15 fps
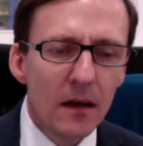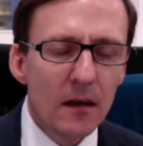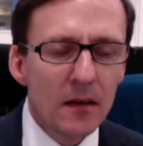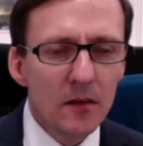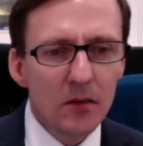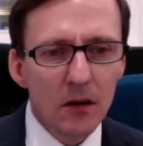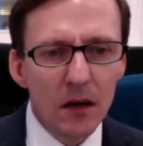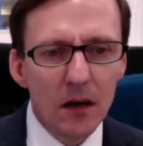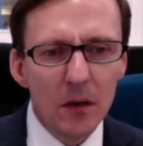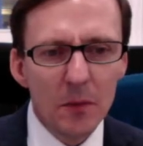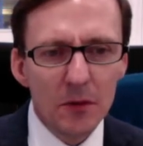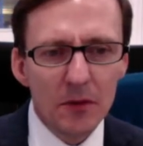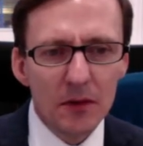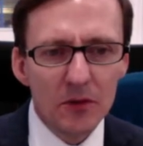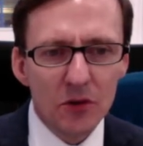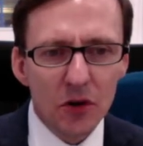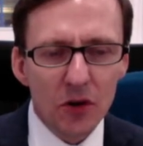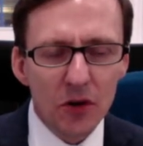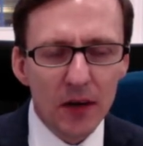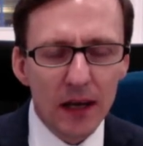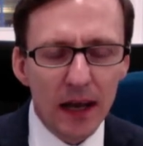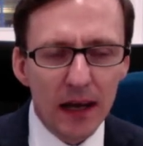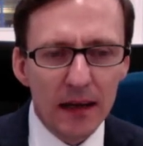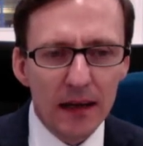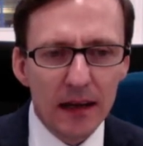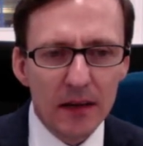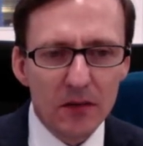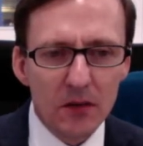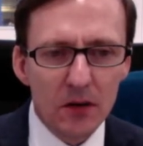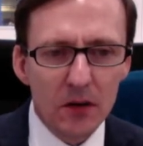So I hope you enjoy and
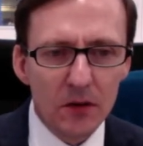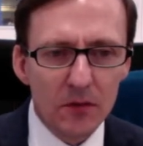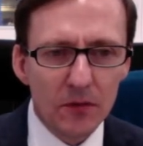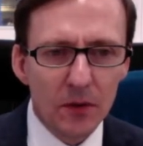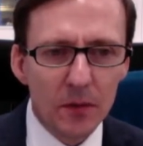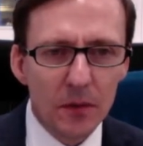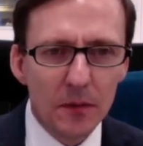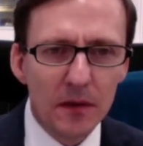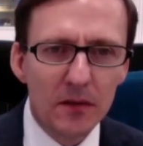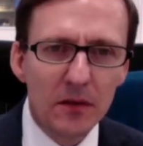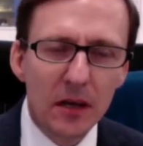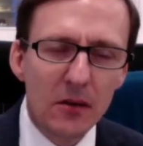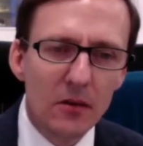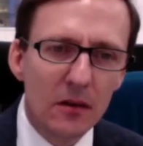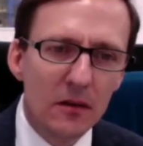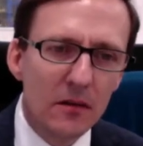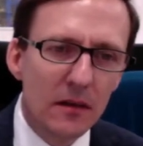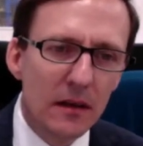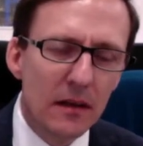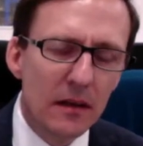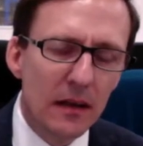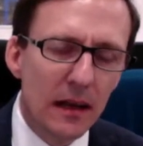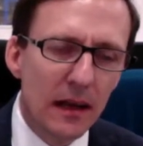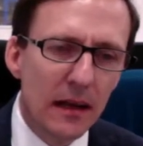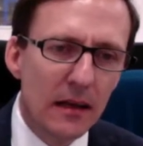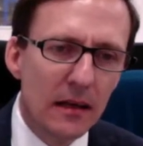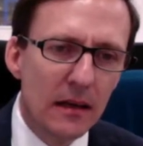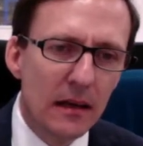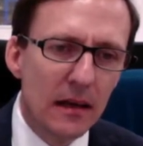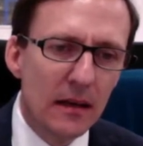get a lot from the materials
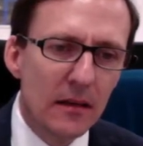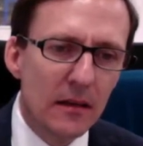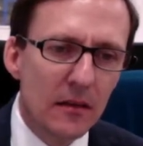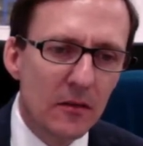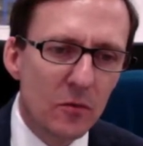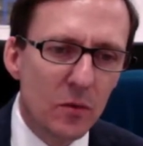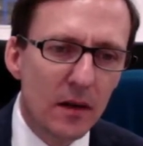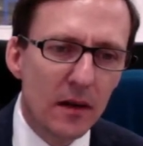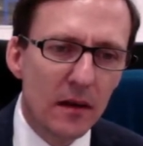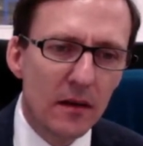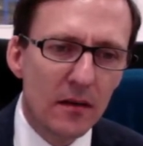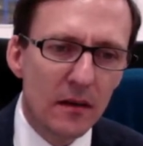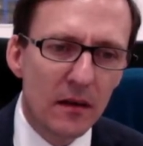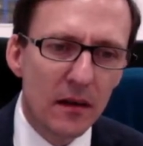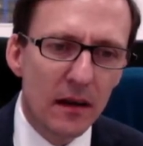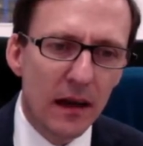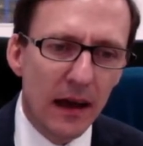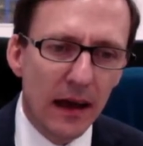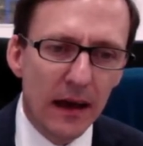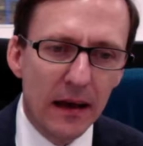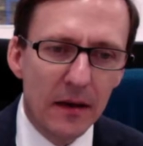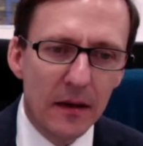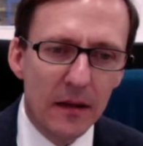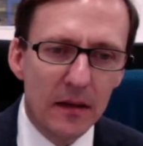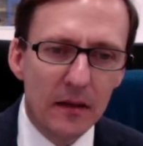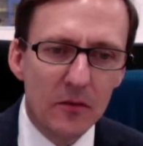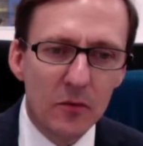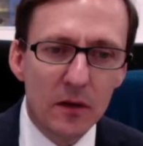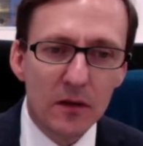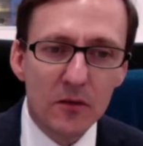in this week's
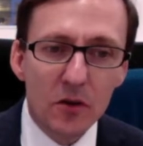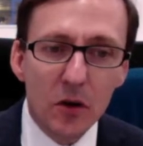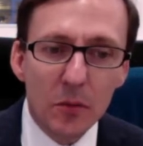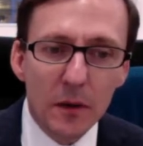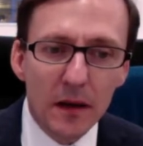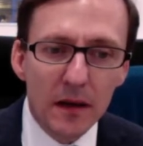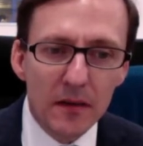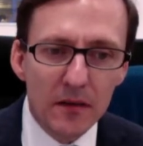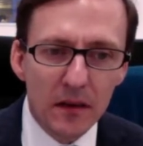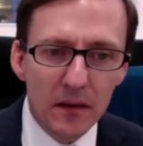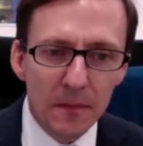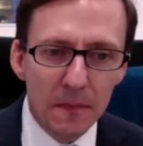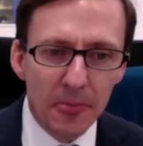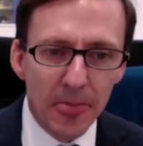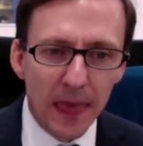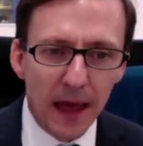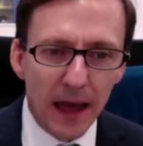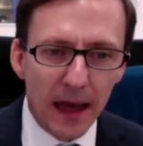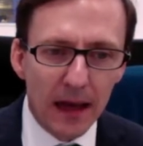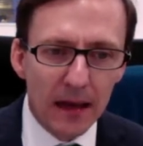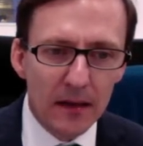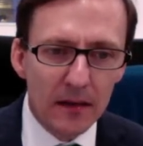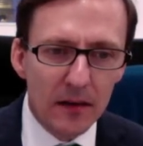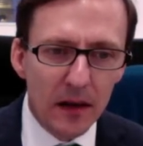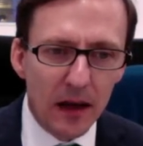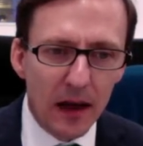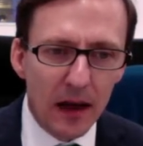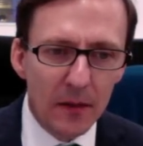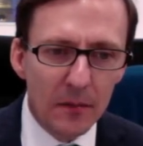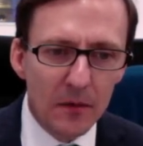topics,
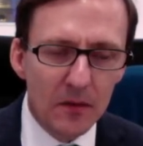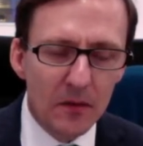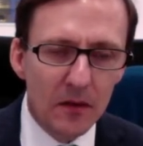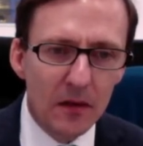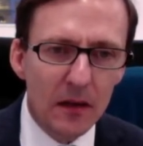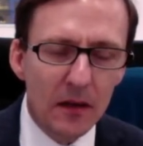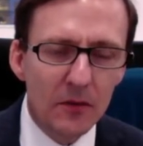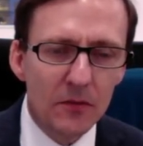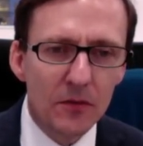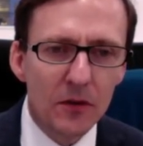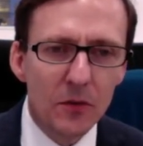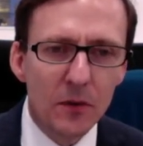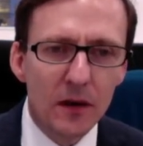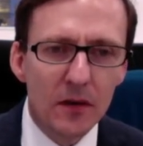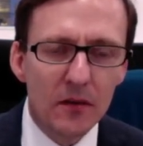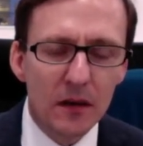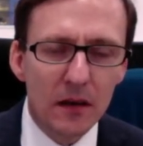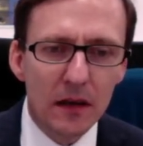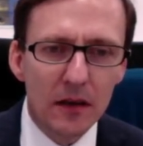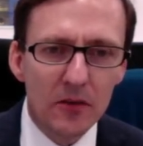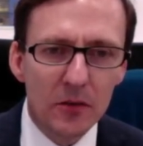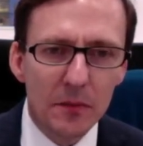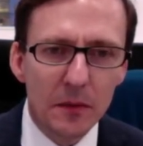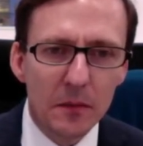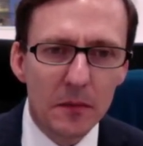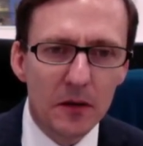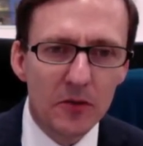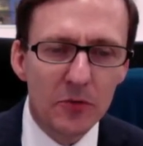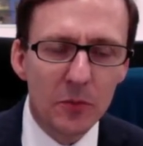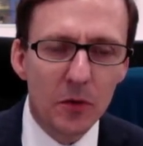and so the next few weeks are going to be
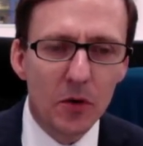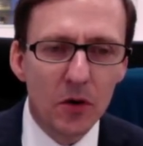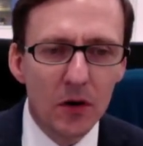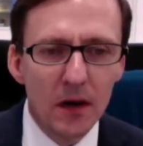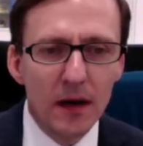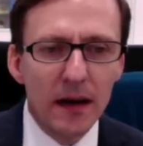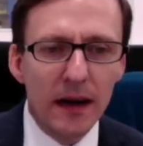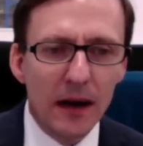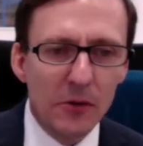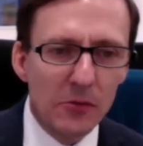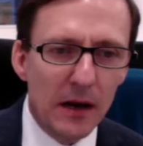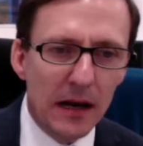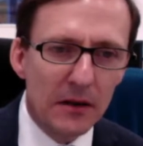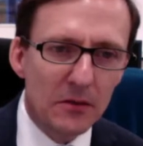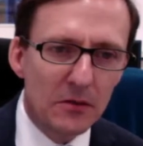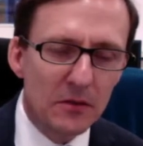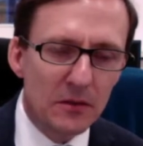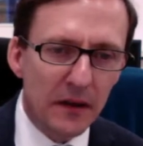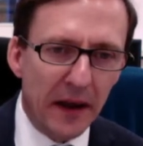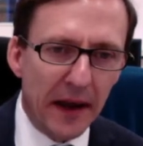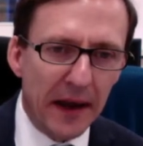much more around